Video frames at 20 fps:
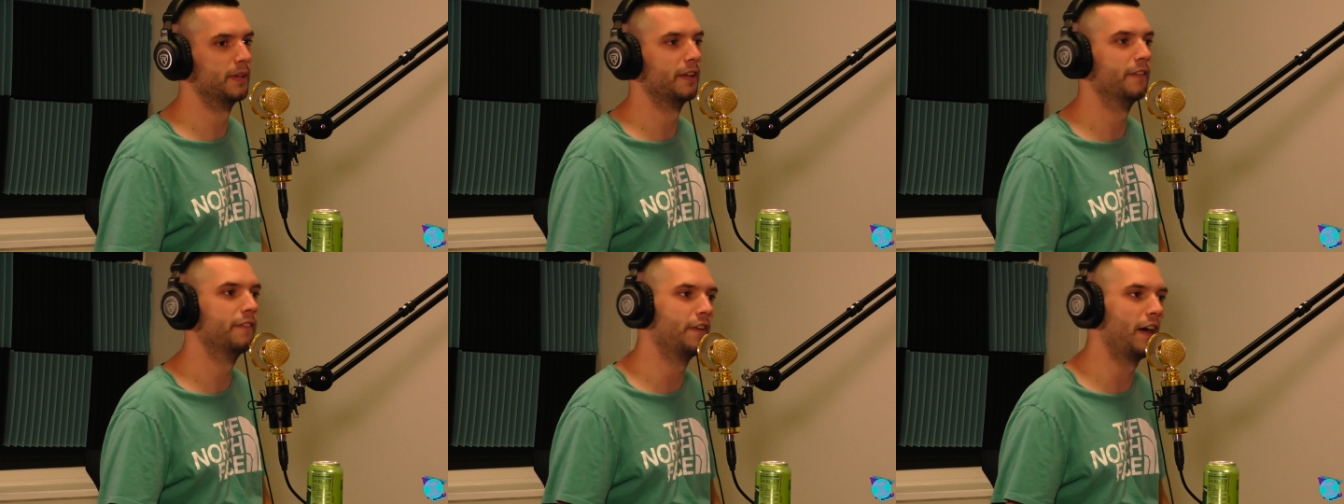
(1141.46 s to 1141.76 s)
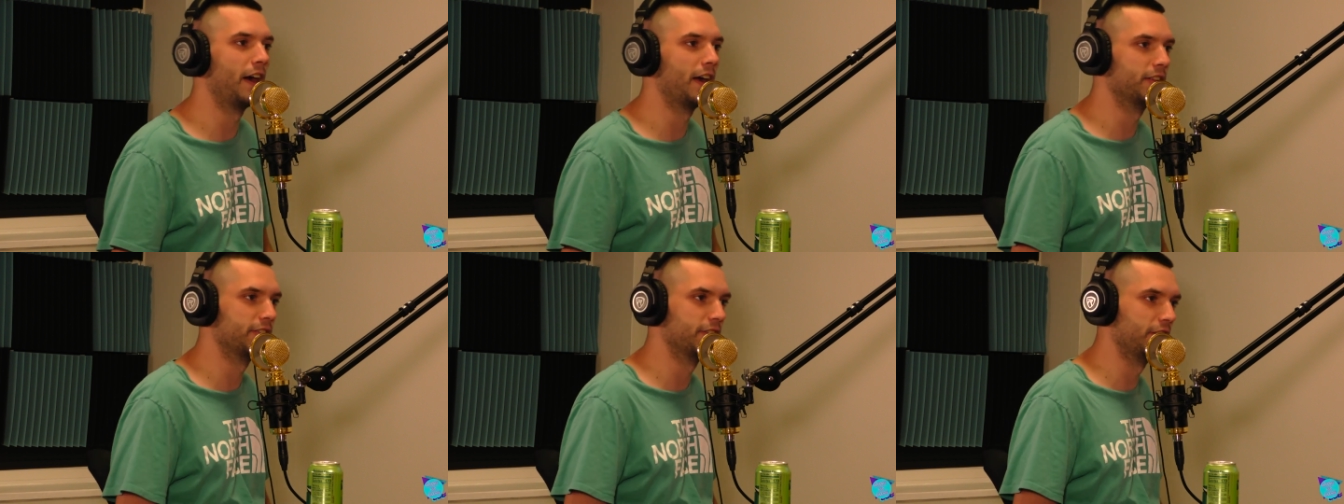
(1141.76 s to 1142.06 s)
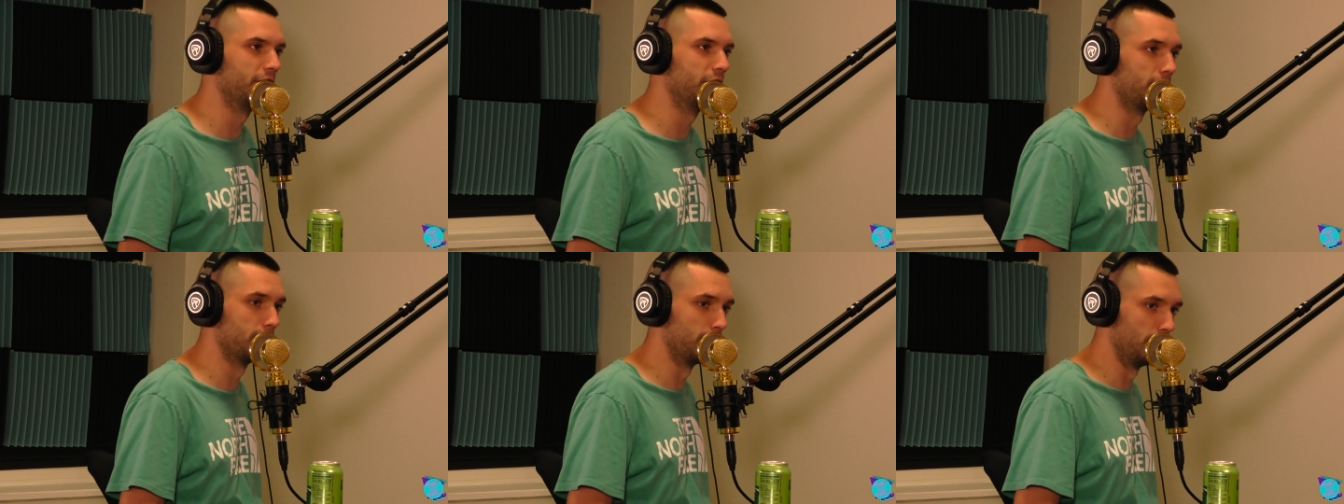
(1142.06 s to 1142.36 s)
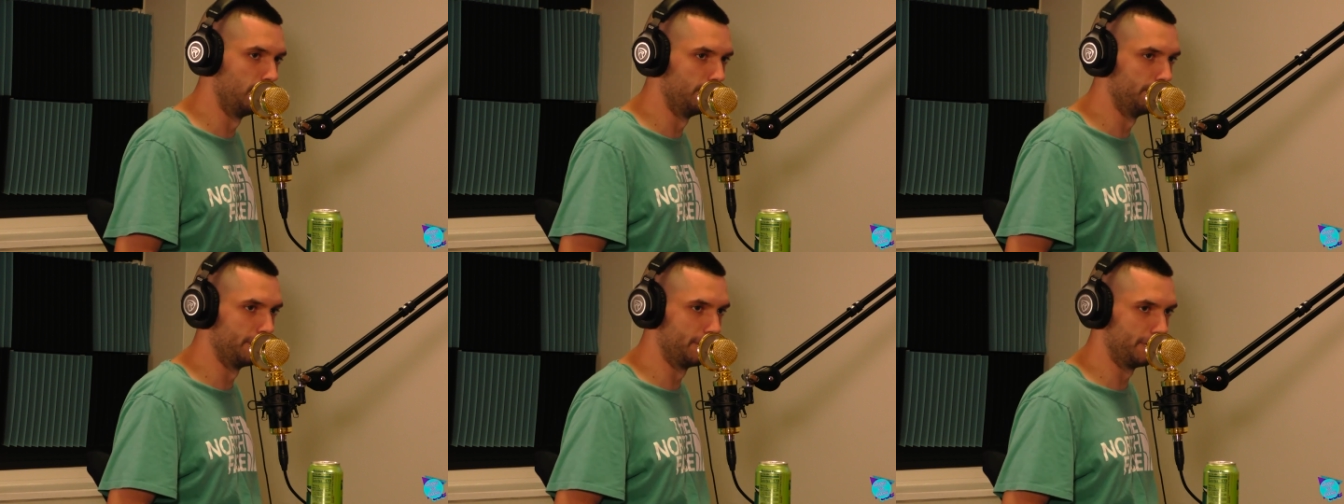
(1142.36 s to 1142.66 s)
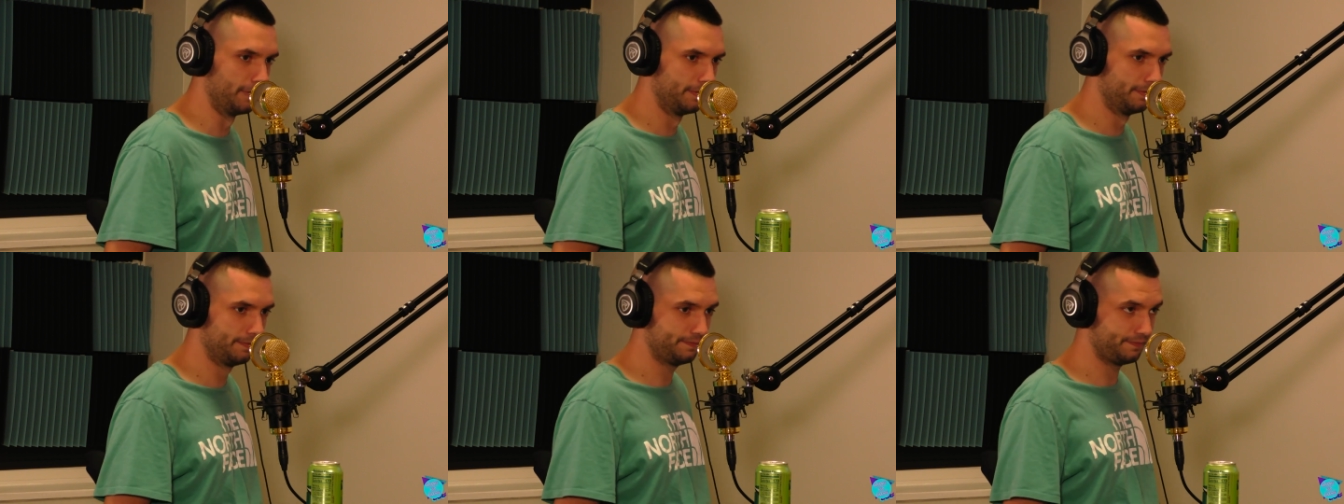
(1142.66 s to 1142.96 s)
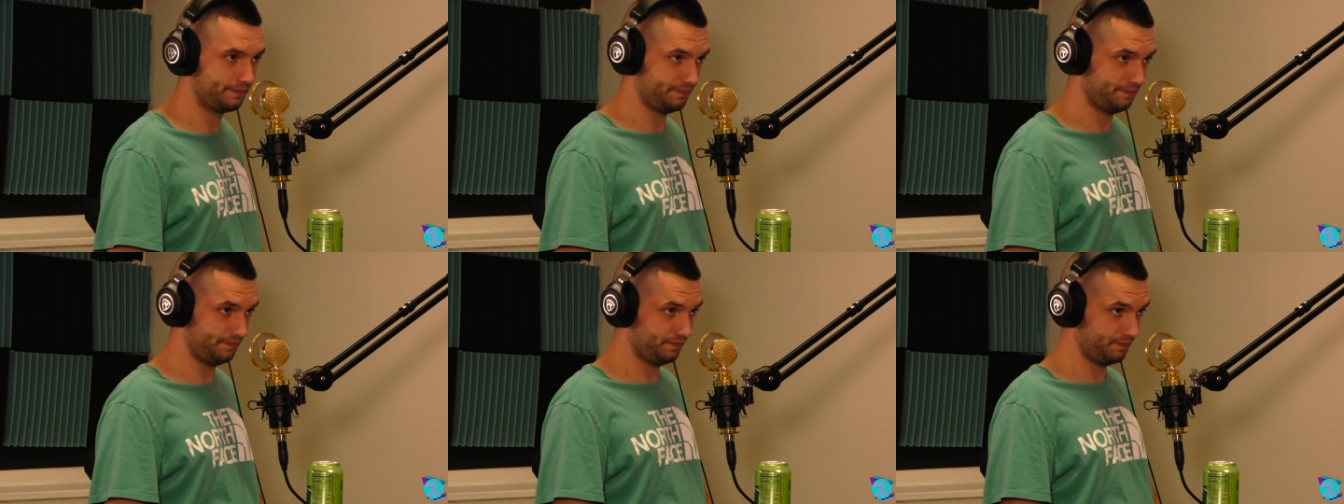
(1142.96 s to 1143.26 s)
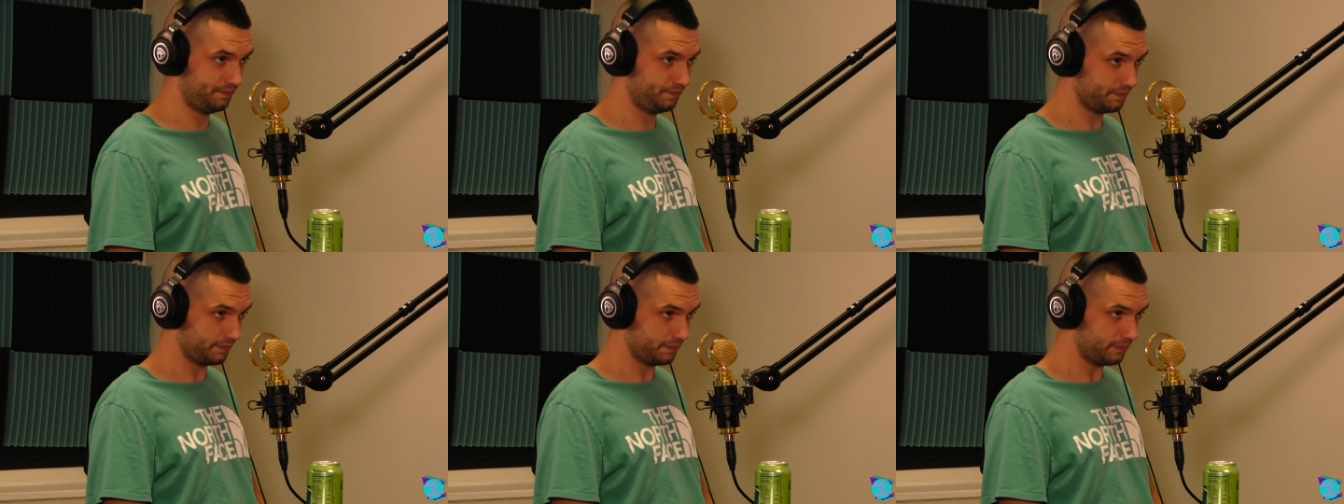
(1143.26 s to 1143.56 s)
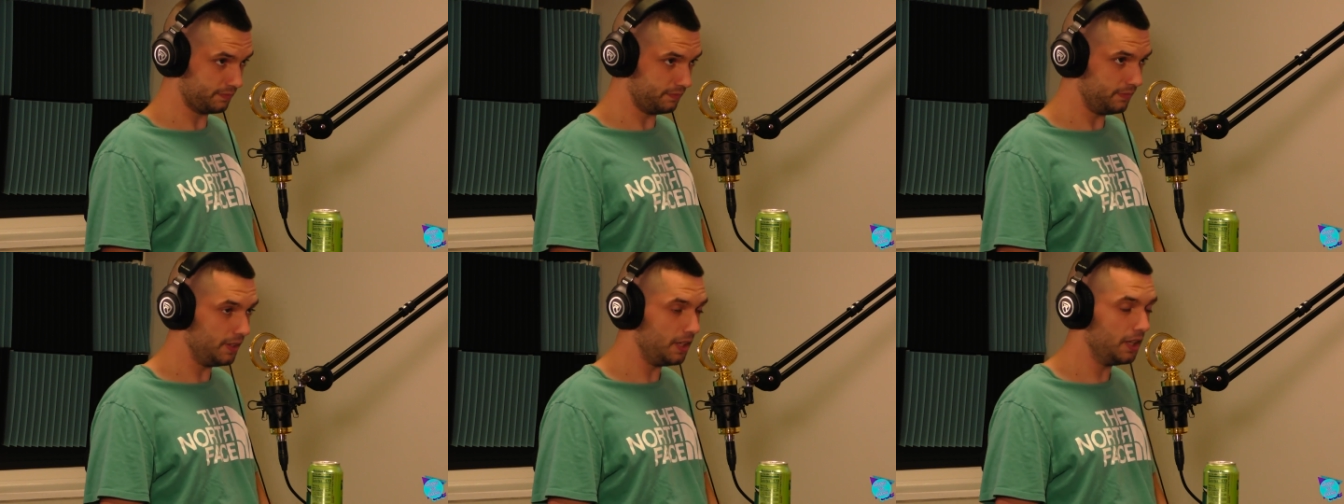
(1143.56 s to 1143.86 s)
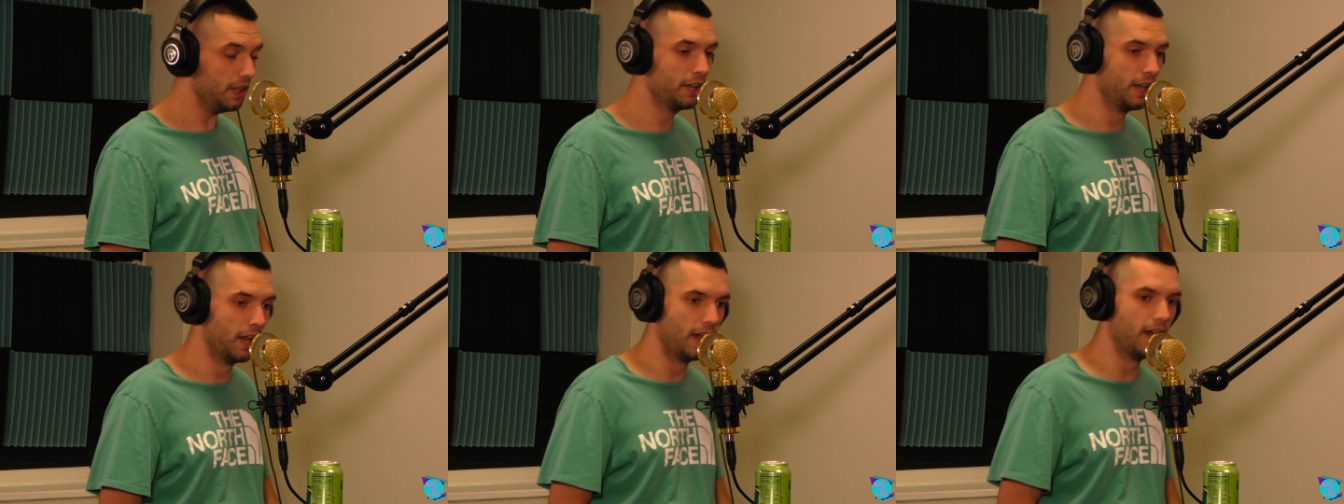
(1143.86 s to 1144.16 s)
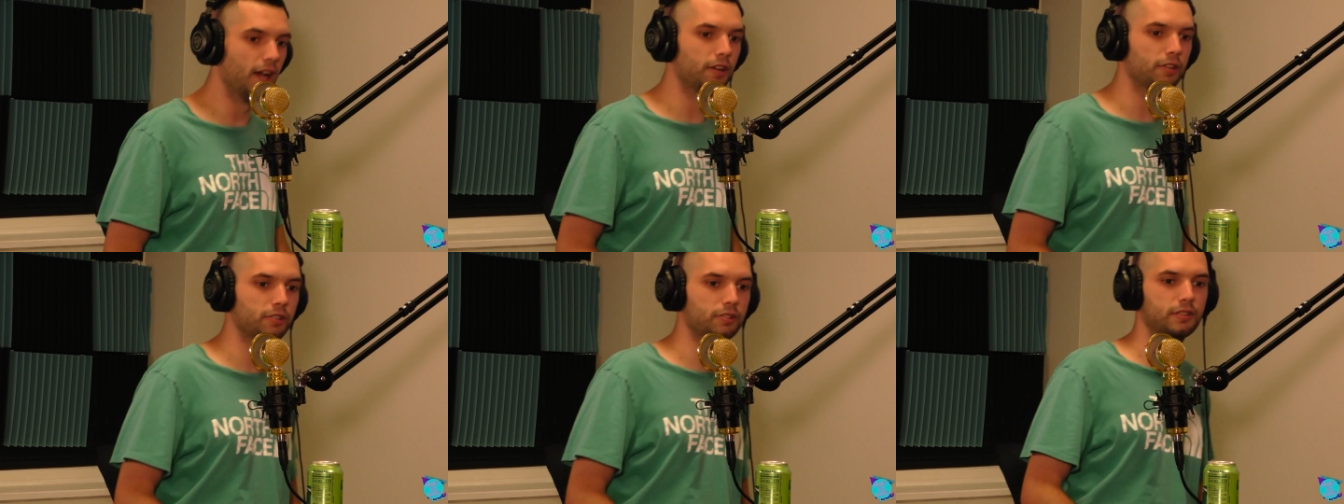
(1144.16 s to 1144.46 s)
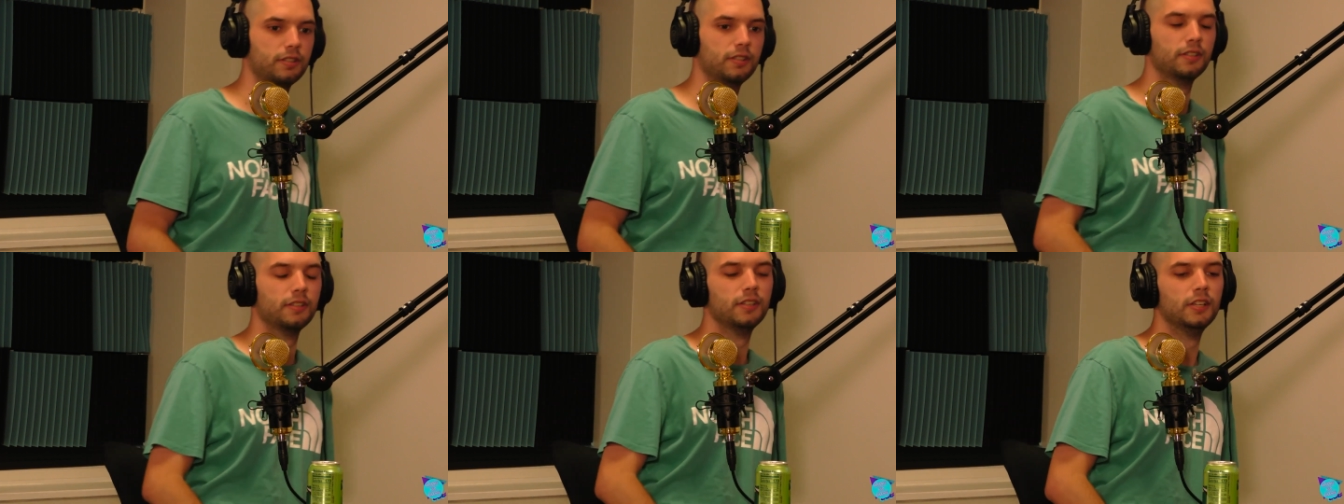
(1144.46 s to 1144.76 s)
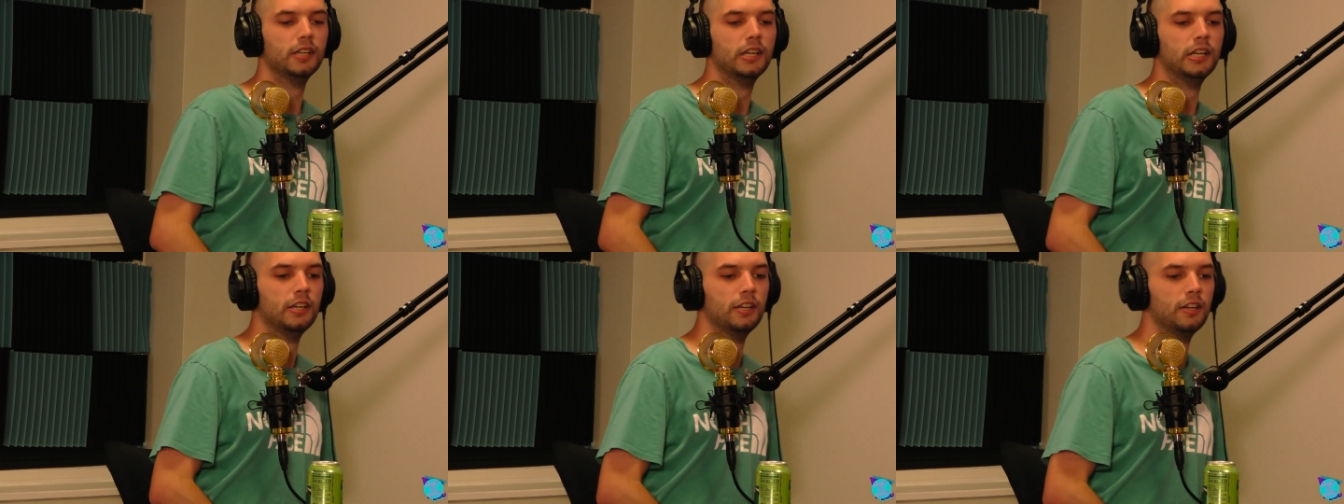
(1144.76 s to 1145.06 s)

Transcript: violently hungover. Ooh, that's Yeah, rough. ben got